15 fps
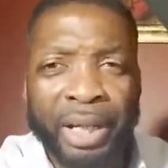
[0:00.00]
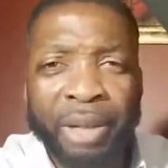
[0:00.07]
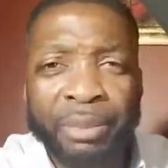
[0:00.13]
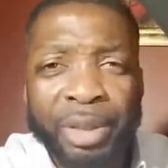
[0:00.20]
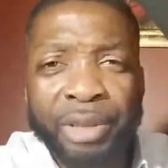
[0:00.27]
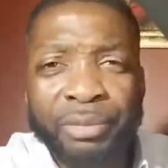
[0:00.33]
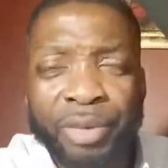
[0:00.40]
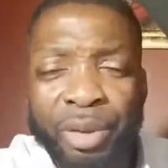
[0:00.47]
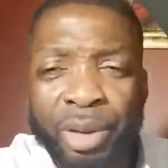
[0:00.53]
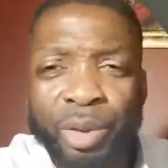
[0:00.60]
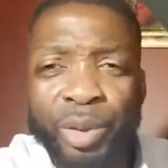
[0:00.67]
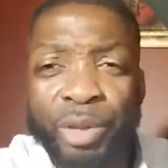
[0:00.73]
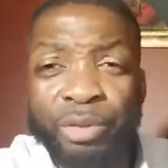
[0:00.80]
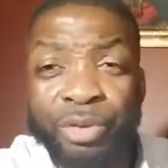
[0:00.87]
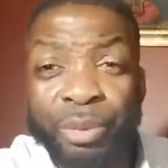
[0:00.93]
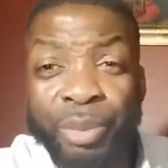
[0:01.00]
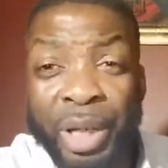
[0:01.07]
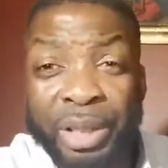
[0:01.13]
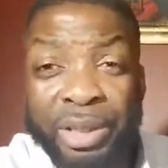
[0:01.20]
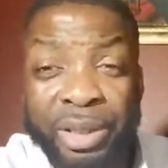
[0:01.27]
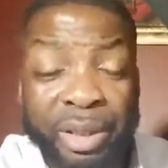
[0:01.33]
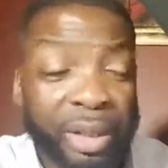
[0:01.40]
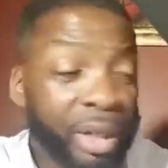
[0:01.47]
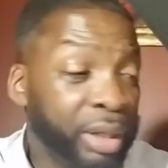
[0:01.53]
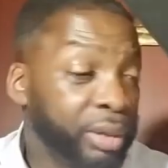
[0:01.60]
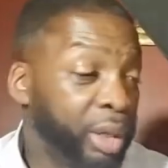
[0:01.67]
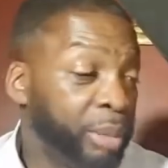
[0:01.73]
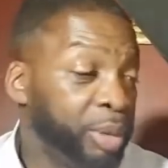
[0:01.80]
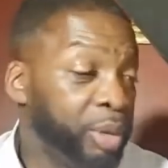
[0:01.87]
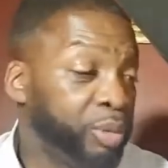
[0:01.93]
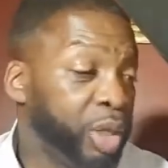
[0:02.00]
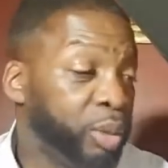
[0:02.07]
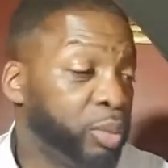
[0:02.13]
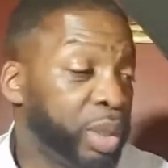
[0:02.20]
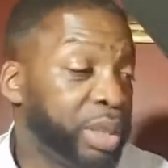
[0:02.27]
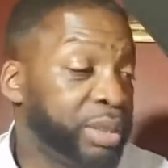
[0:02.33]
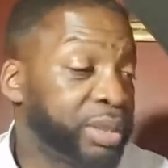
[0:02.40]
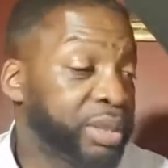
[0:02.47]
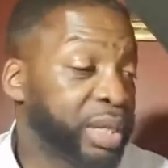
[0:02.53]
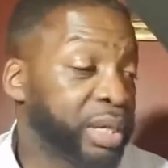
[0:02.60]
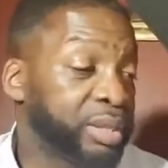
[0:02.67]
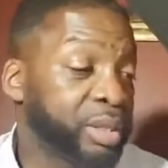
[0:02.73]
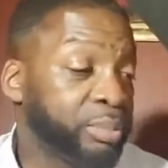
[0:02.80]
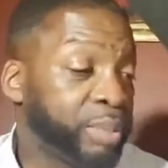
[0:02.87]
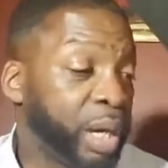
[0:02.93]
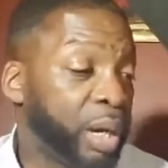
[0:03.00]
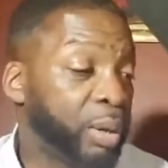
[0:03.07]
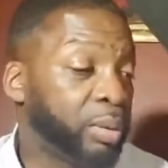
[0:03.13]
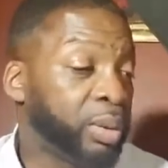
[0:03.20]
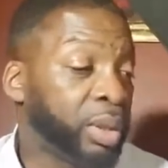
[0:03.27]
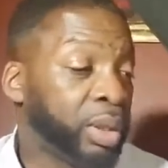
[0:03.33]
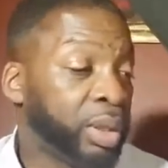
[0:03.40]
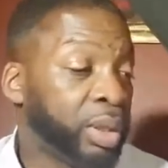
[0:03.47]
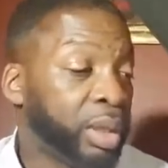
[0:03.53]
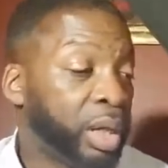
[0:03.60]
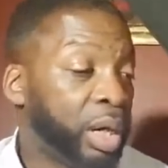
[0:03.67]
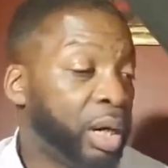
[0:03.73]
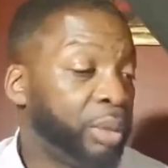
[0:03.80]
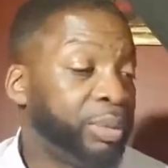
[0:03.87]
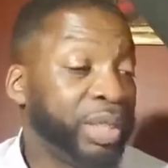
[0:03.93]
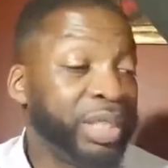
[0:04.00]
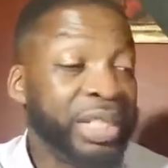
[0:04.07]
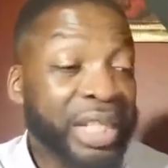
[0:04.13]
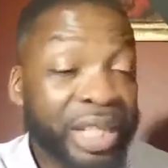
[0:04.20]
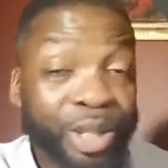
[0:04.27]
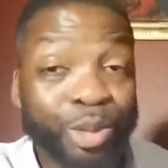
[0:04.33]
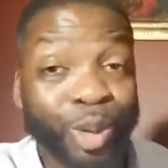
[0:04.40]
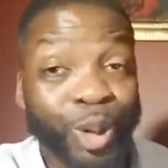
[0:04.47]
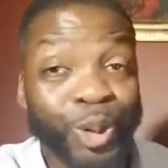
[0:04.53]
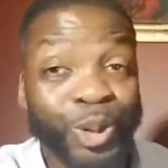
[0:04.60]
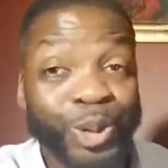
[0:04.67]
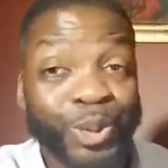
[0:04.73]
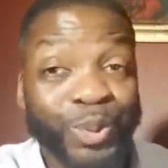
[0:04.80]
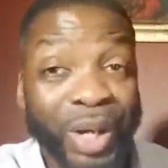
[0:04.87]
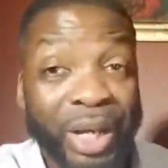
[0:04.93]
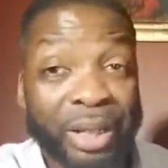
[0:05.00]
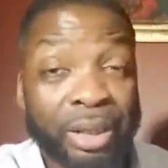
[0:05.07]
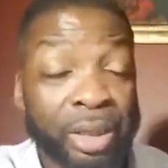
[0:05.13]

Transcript: Let me give you a little information here. Let me read what he says about the Negroes, right?